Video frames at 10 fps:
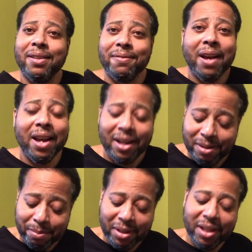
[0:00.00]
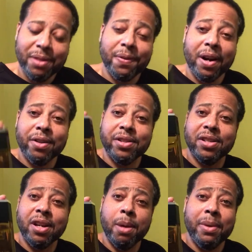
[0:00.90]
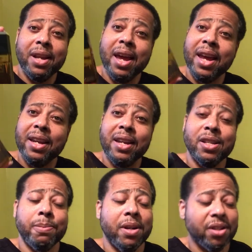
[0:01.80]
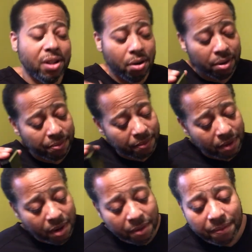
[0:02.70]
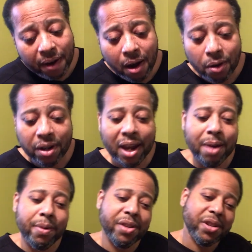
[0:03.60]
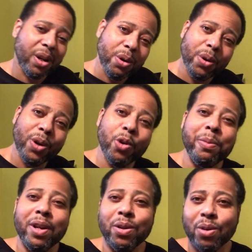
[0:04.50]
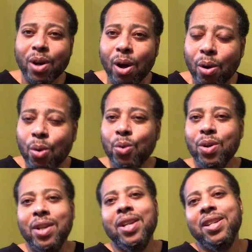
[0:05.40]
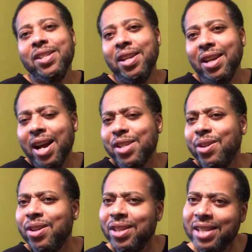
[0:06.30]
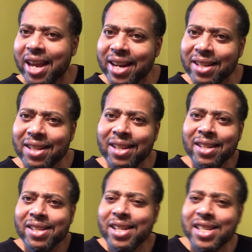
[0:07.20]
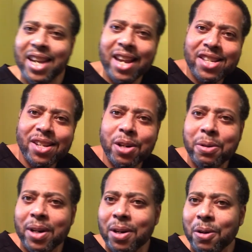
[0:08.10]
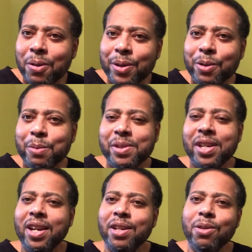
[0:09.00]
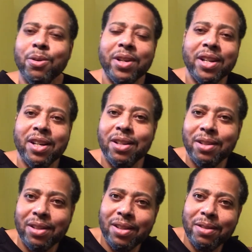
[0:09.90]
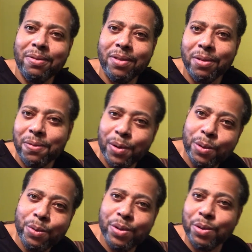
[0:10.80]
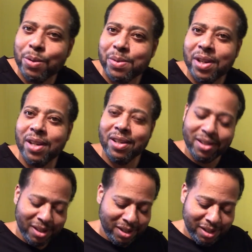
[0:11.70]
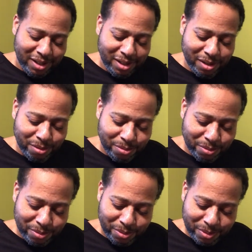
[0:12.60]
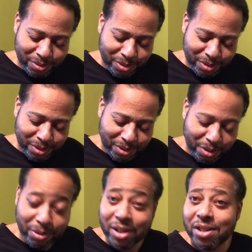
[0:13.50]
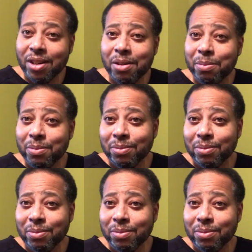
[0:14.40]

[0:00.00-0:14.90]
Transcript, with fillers: fine. But these fragrances come in handy, especially on fall day when it's a little gloomy, a little cold. Say you got your little date, situation going on, you know what I'm saying? You're going to get a little, little, little food, you know what I'm saying? You know, I'm going to get you a little